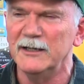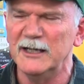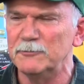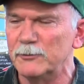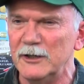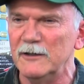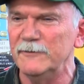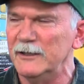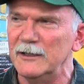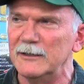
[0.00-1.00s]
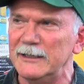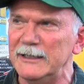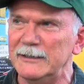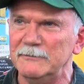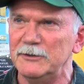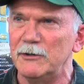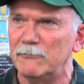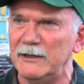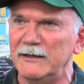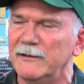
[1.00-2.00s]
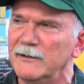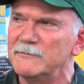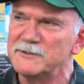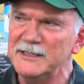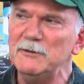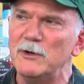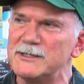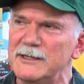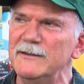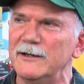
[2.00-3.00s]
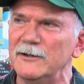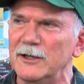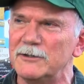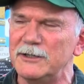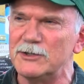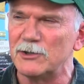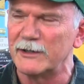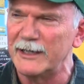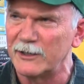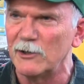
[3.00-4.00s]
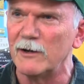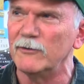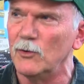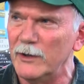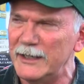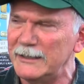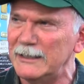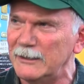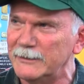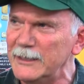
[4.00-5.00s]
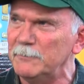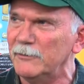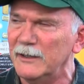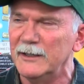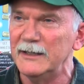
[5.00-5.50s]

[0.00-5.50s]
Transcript: it's rough and ugly, and you don't really see what's in there, you know, until you start kind of carving away and get a little deeper,